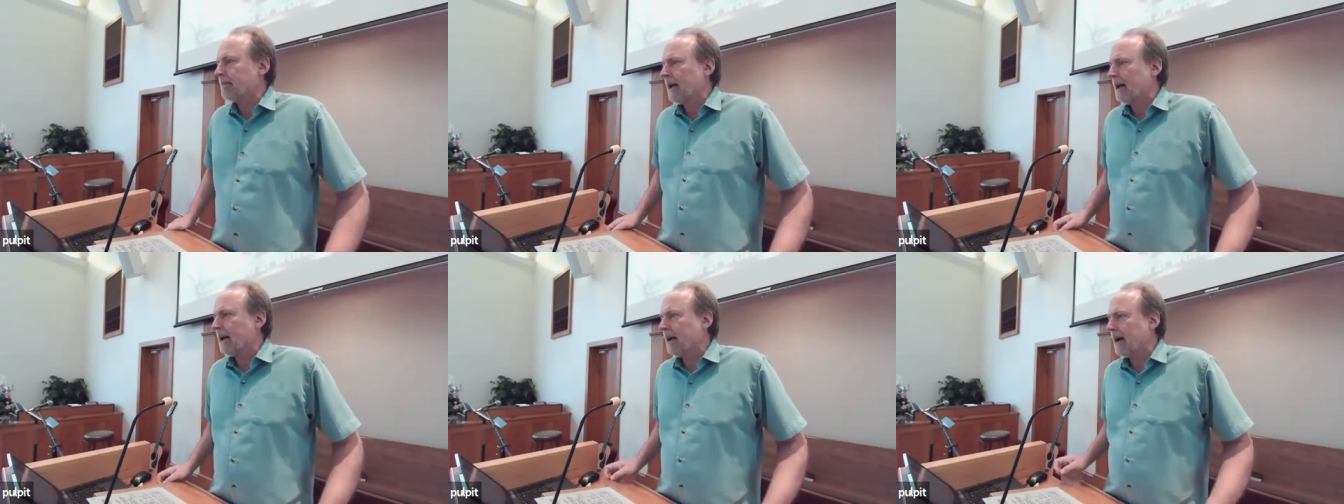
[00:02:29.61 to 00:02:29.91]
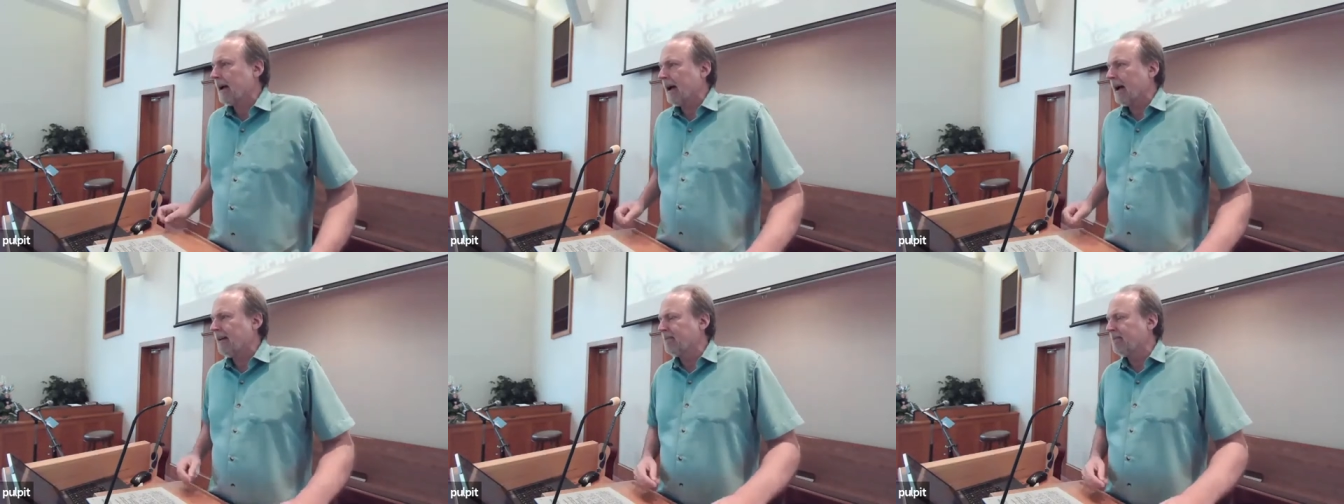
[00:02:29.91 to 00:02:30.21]
uh,
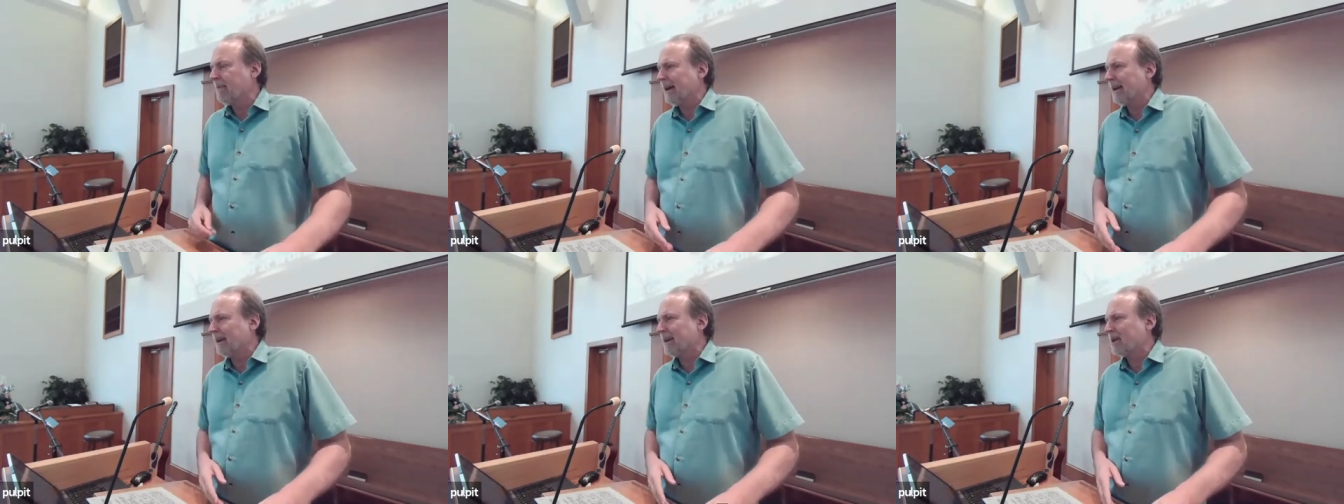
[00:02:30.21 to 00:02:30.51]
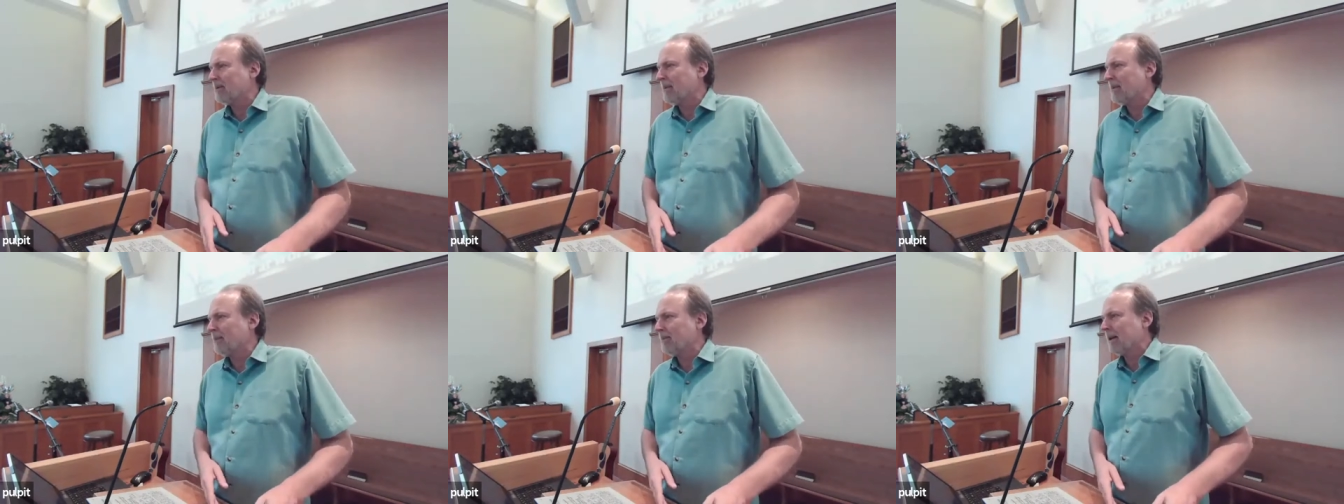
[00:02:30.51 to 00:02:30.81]
I've made a
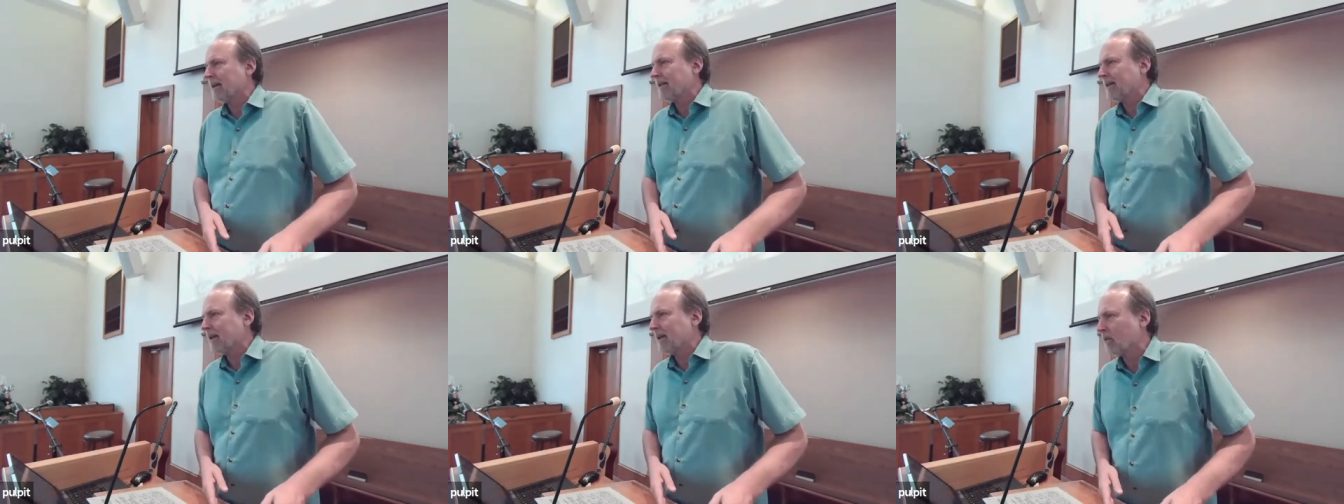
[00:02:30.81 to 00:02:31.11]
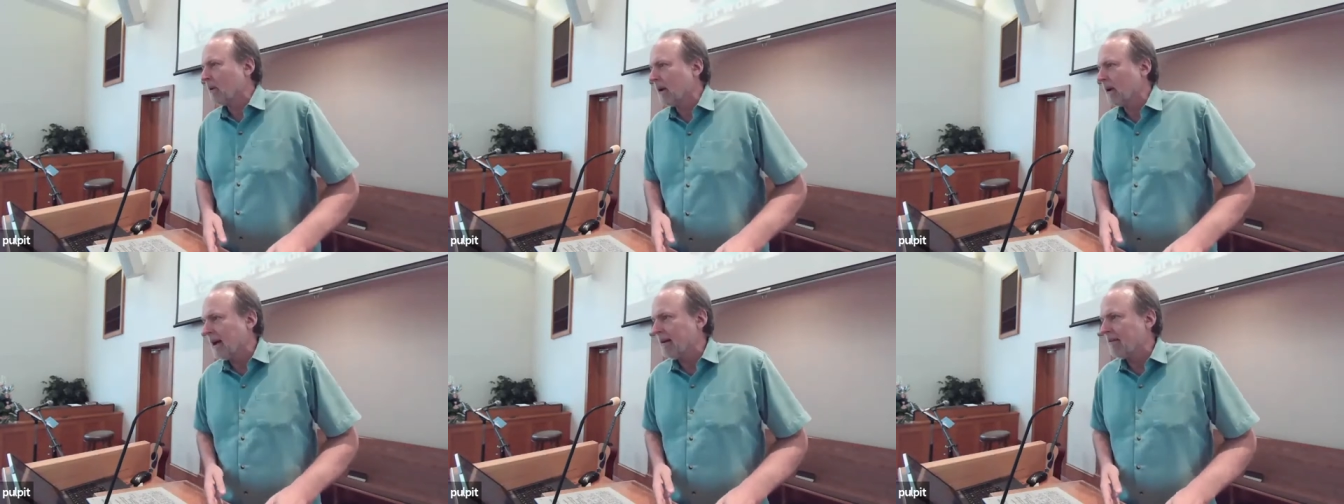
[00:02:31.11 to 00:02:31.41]
commitment that
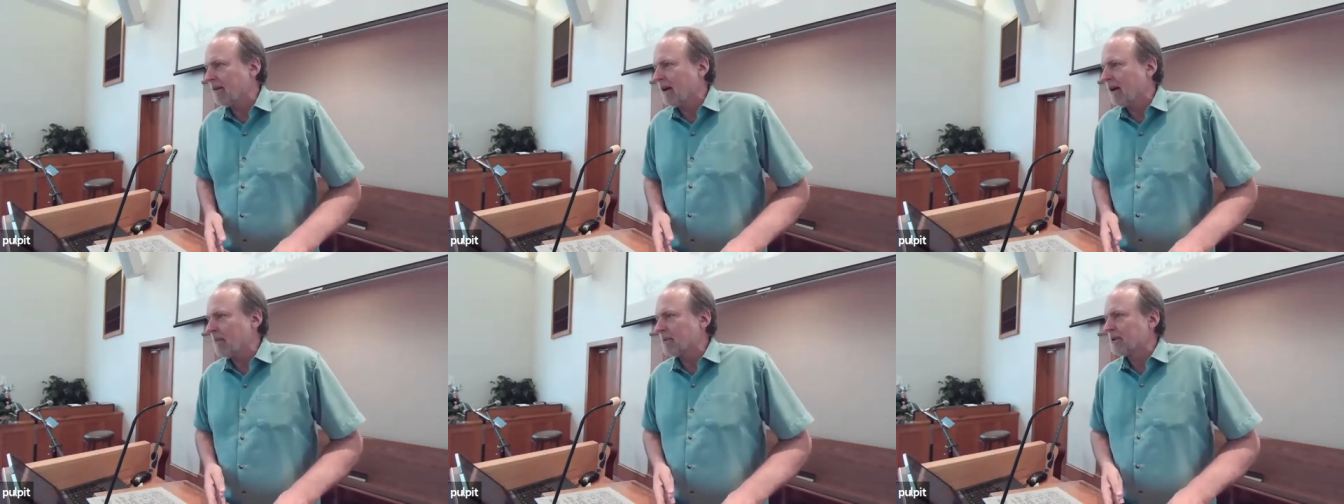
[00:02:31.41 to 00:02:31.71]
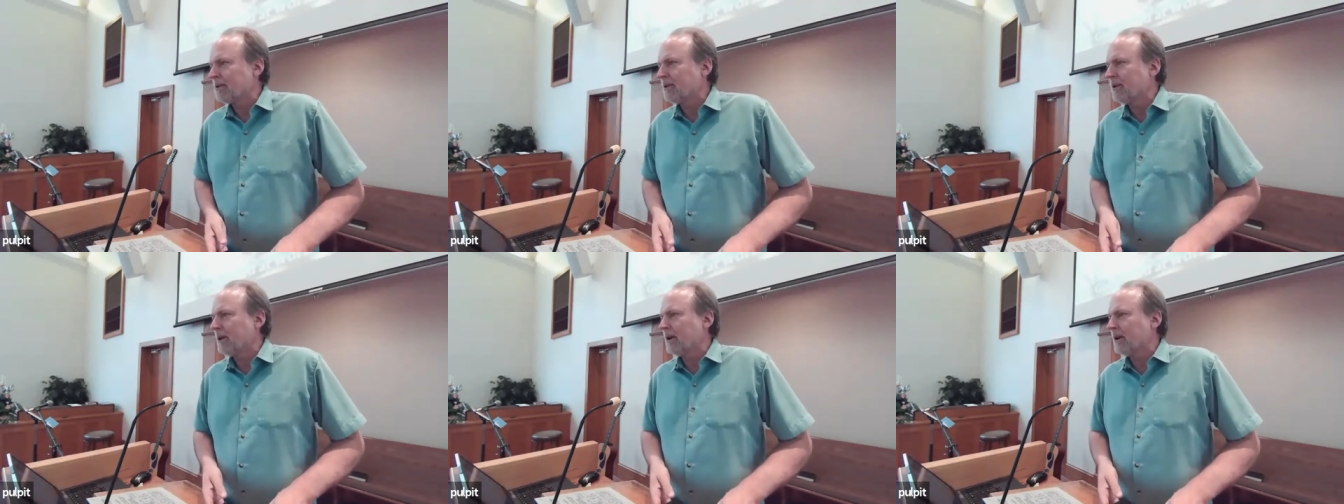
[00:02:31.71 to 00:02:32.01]
when I have
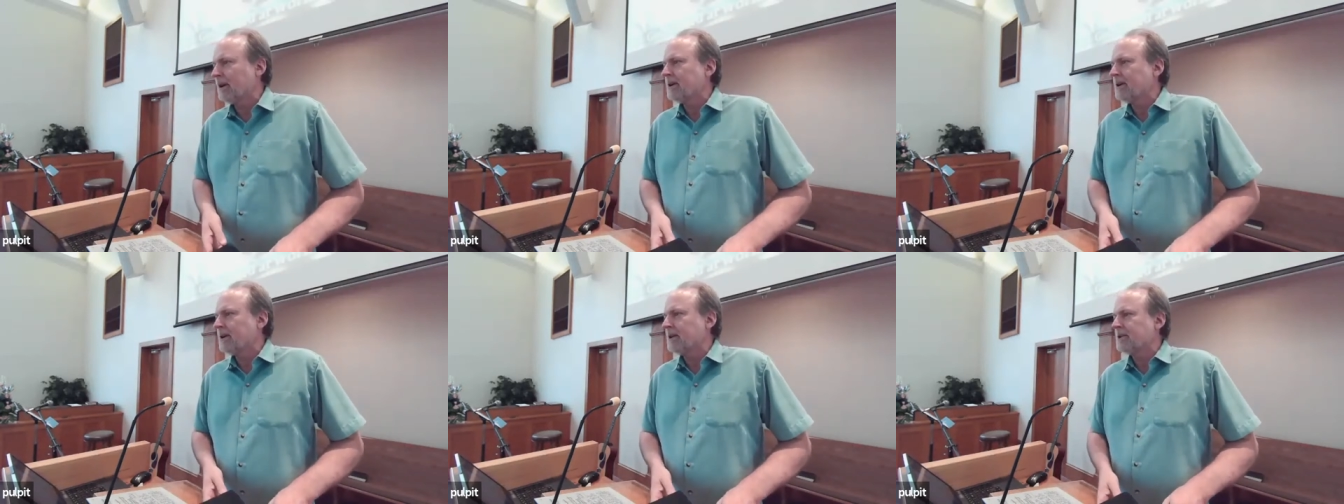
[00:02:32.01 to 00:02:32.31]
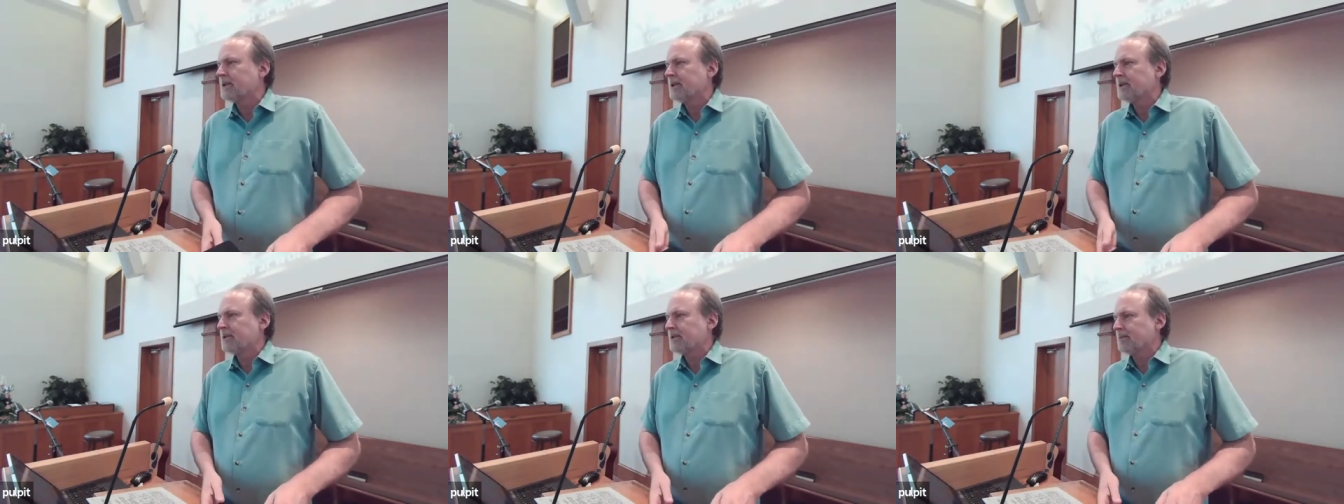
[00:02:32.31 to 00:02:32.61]
opportunities
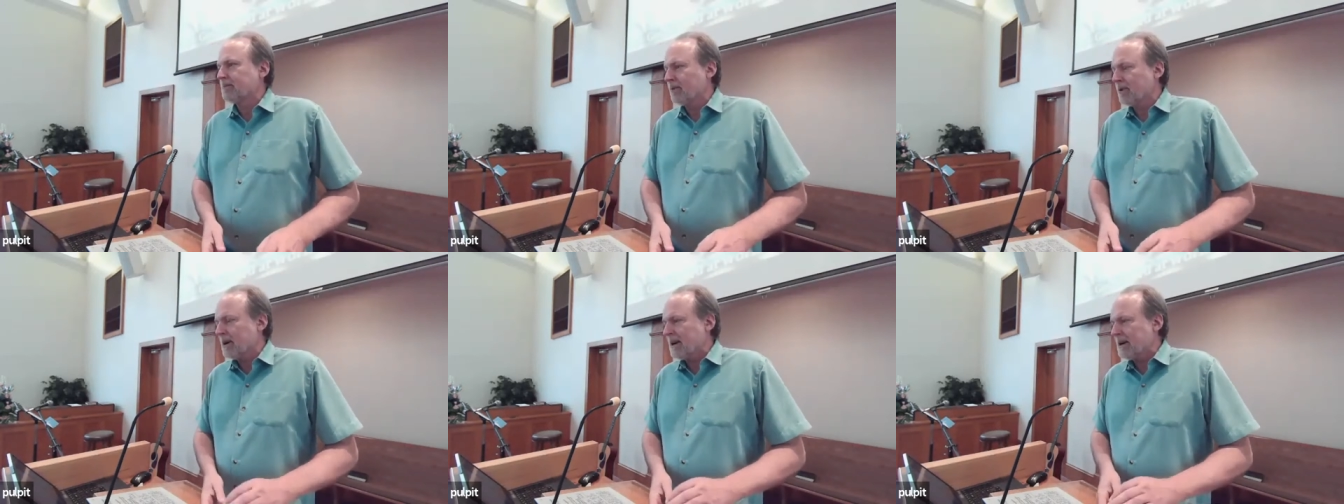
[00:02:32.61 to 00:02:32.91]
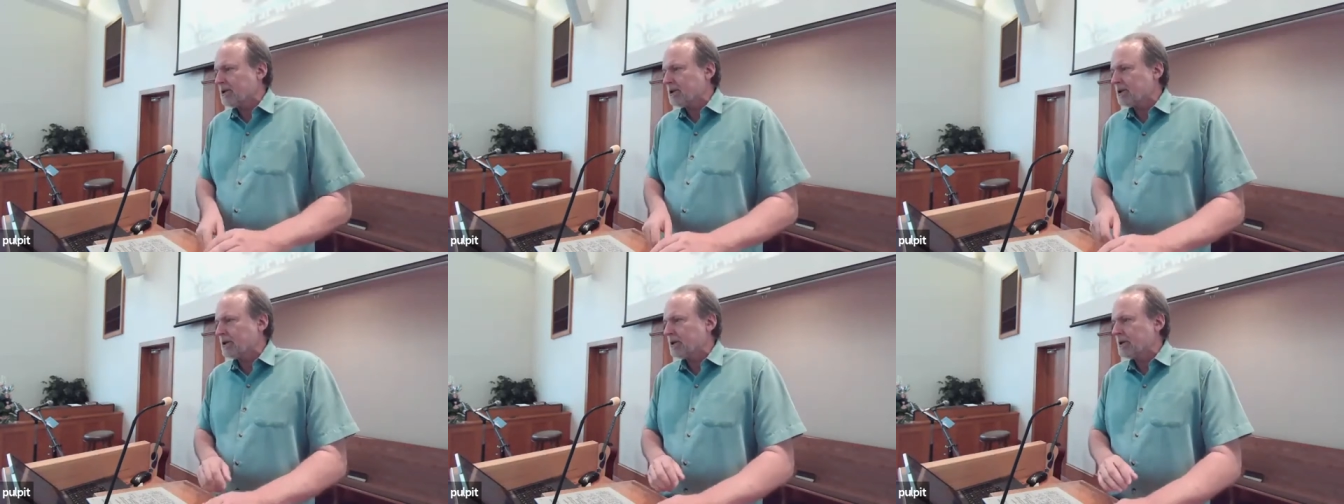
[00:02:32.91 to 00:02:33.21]
to
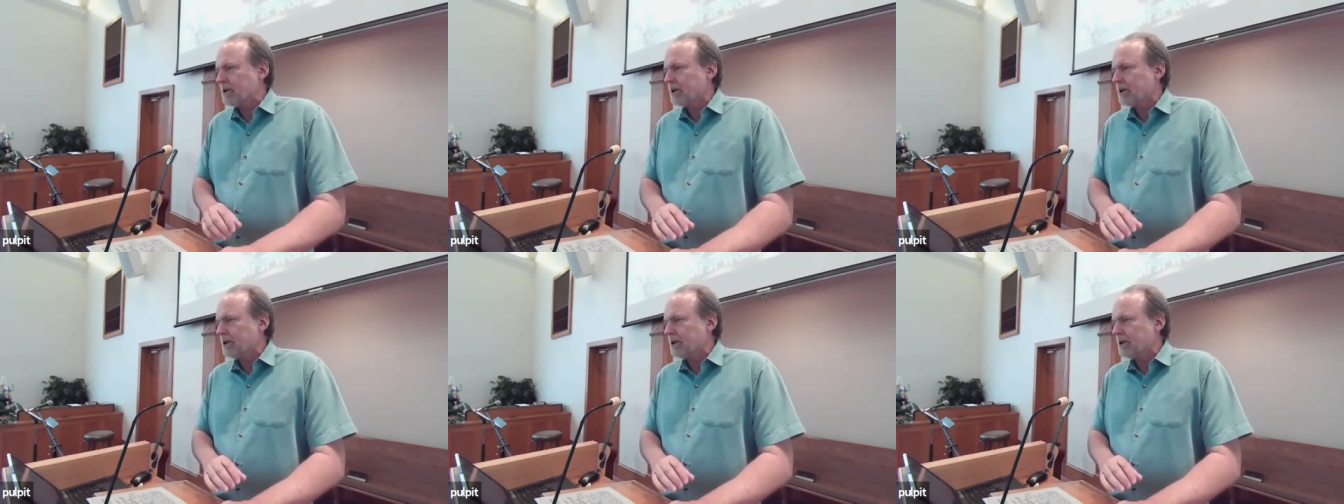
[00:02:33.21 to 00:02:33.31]
preach,